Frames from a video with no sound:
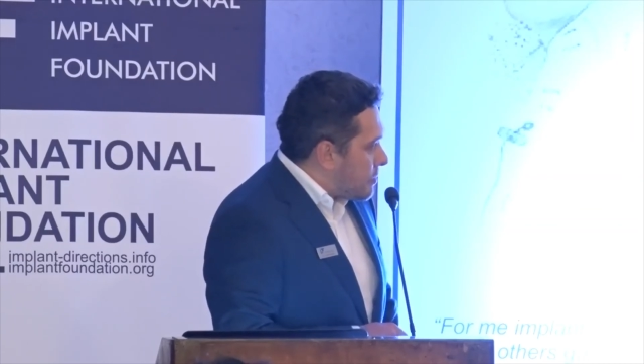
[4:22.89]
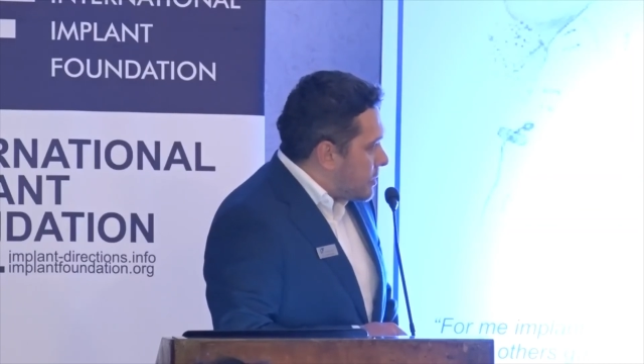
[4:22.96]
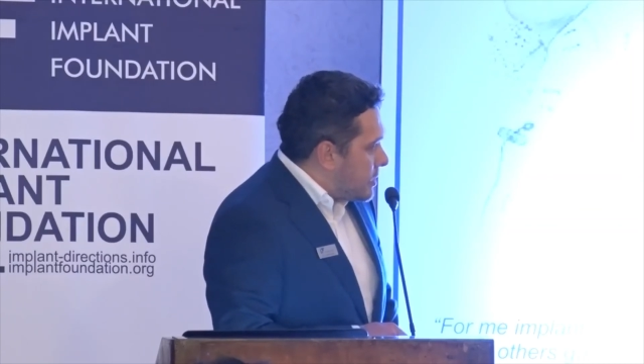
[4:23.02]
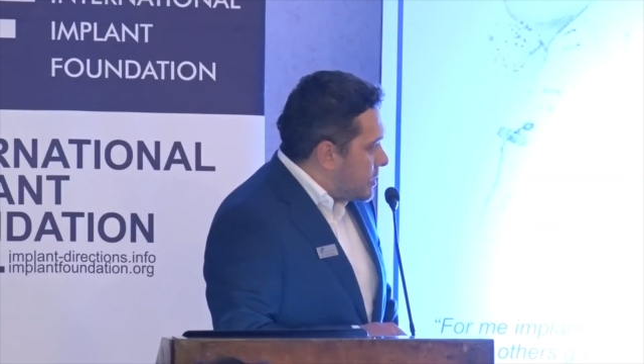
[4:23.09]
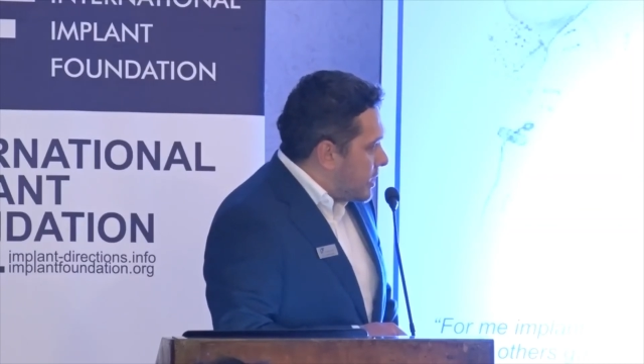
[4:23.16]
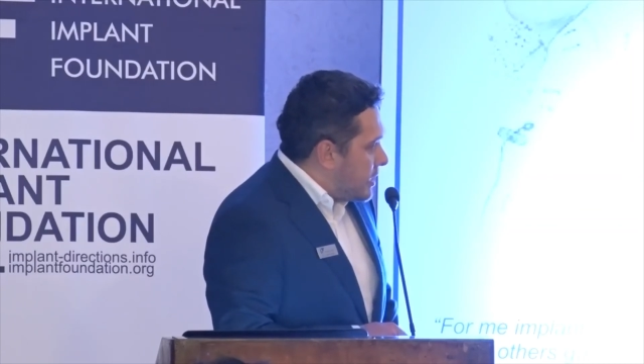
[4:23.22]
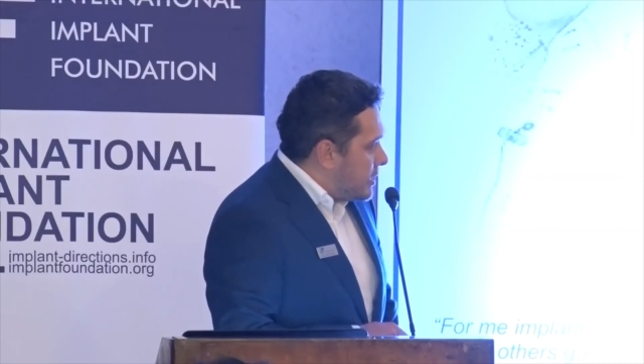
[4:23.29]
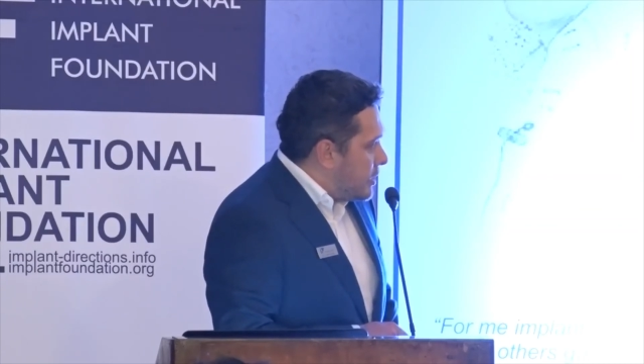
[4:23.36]

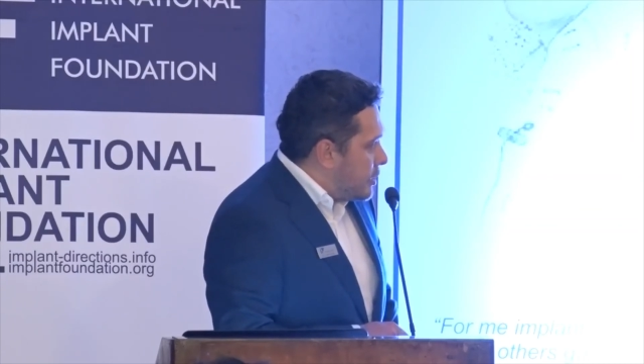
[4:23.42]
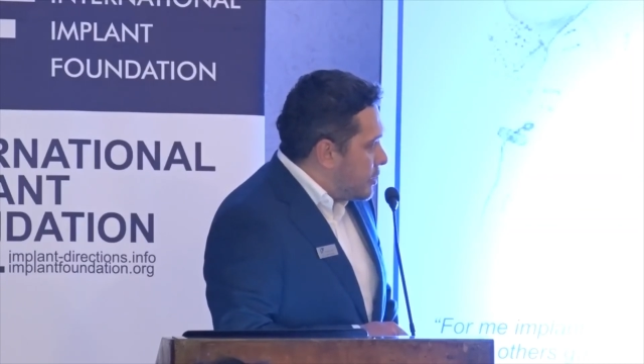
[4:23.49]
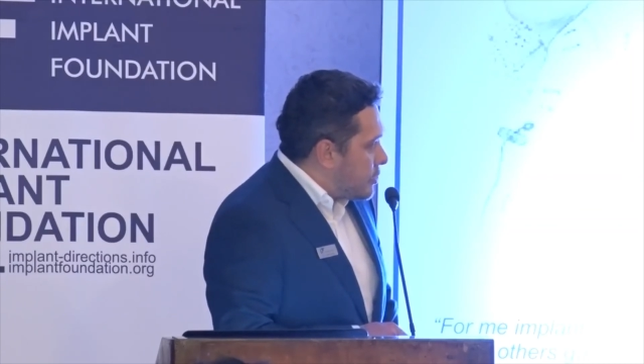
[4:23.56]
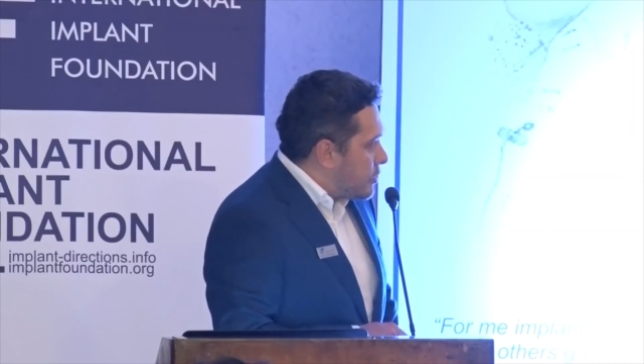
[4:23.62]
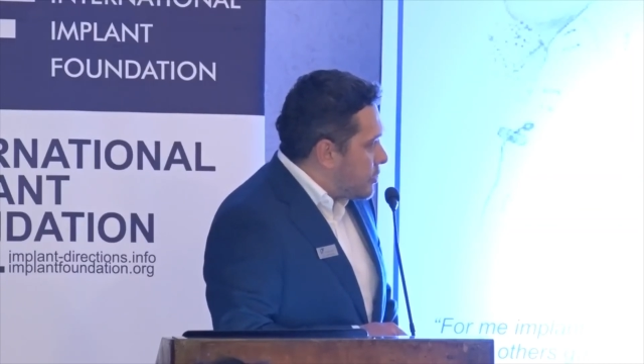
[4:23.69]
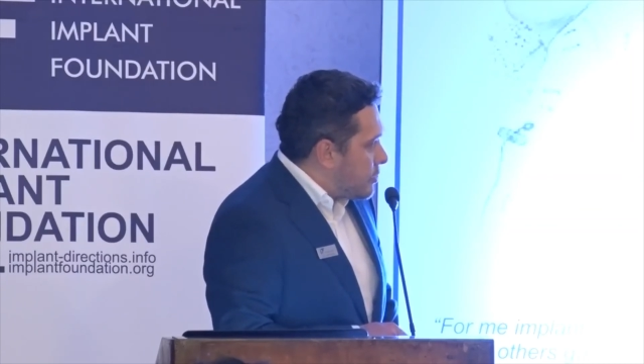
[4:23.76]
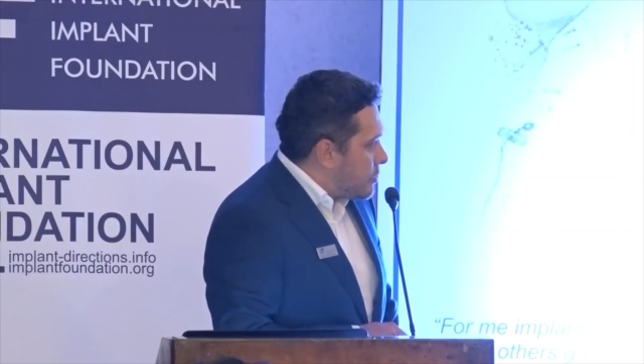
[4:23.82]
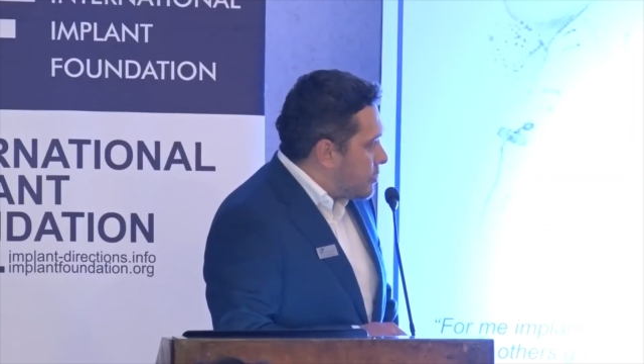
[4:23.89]
near
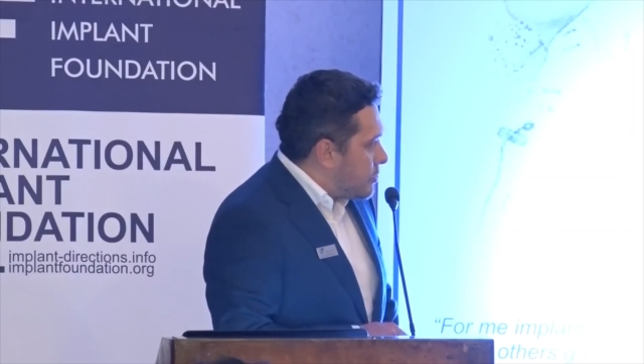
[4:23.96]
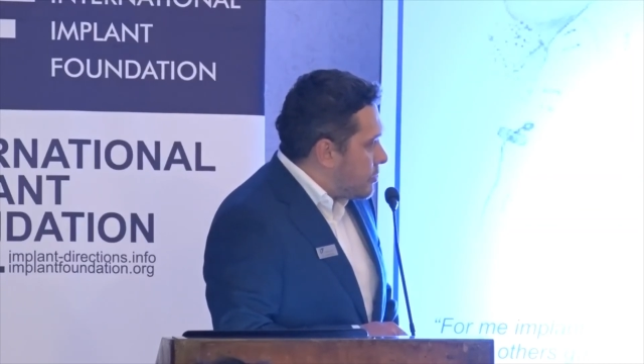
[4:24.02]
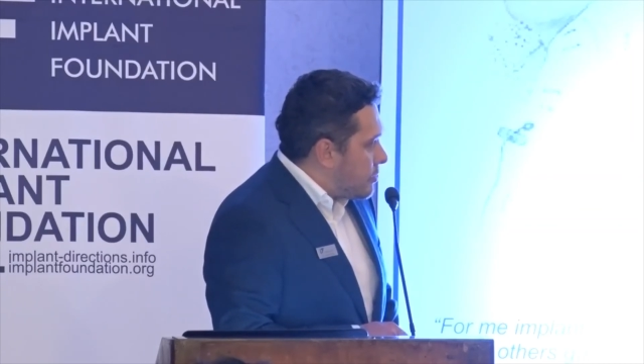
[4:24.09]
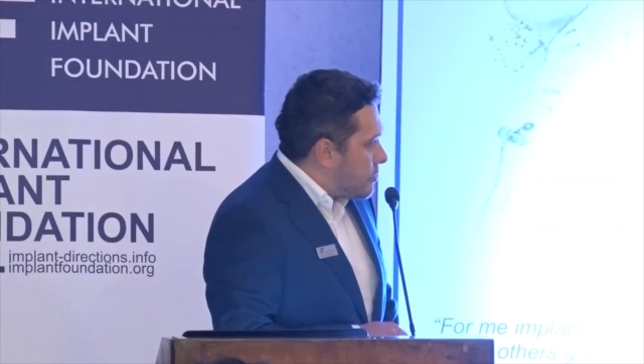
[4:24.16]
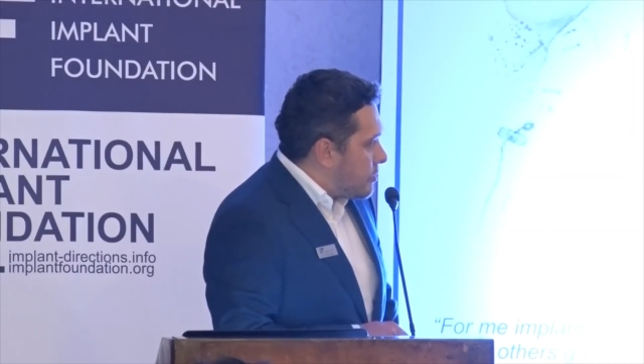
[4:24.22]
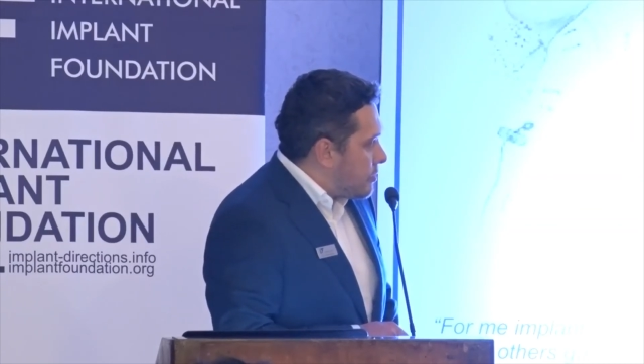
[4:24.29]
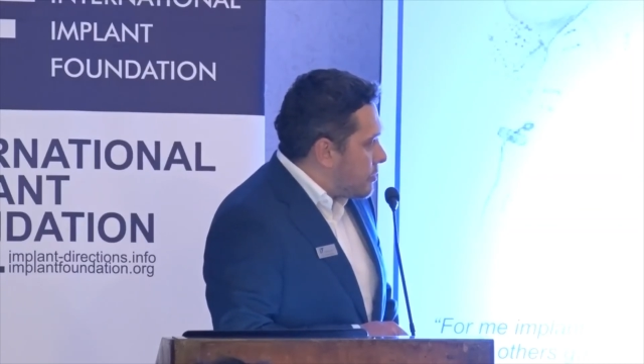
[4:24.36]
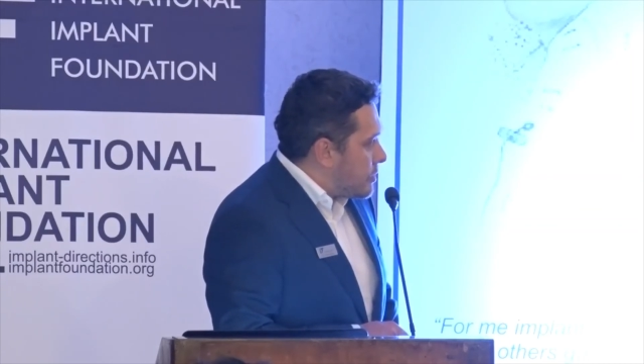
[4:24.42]

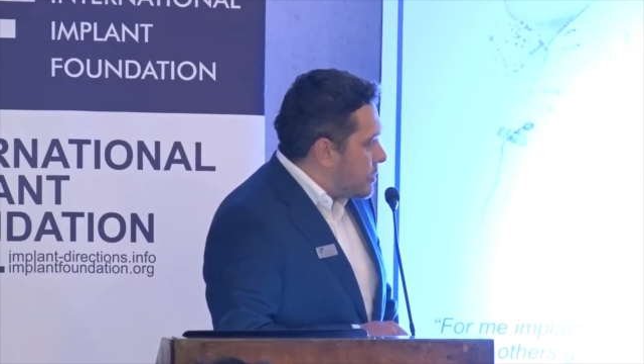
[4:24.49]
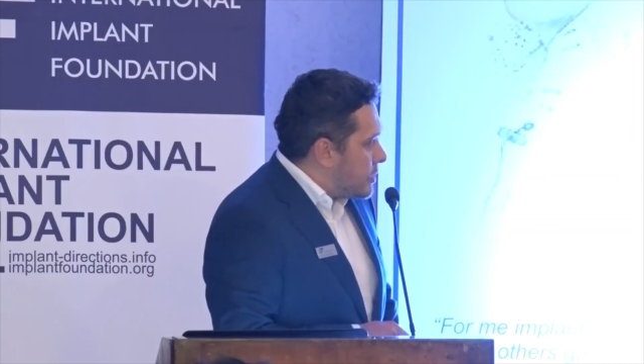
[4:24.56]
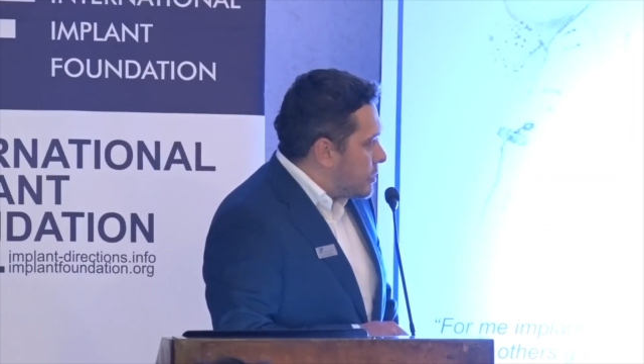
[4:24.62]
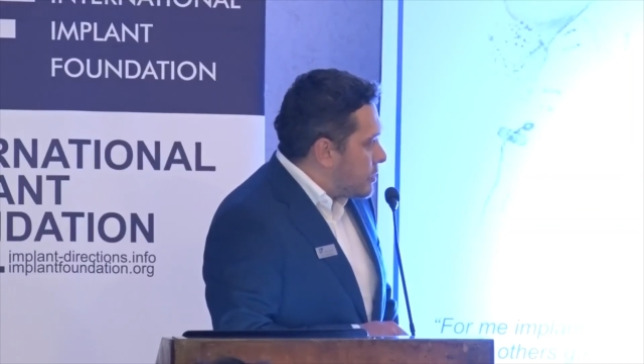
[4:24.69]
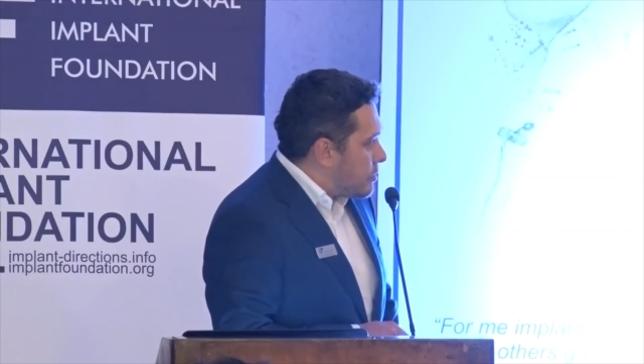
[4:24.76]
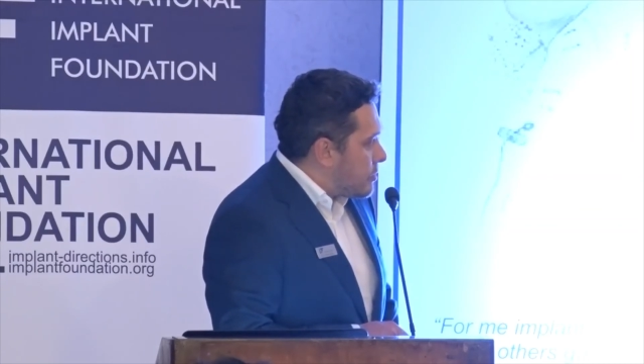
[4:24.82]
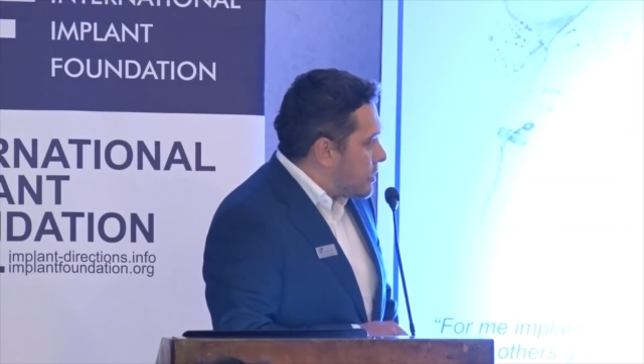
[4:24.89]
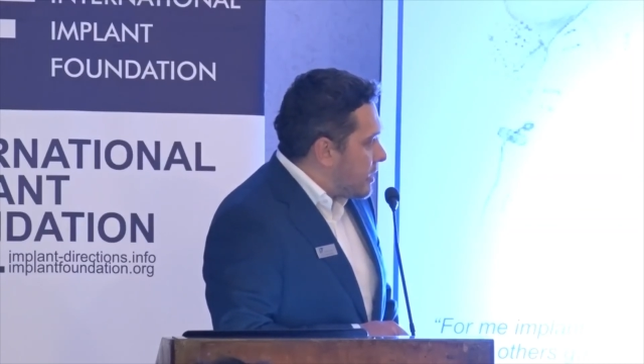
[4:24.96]
to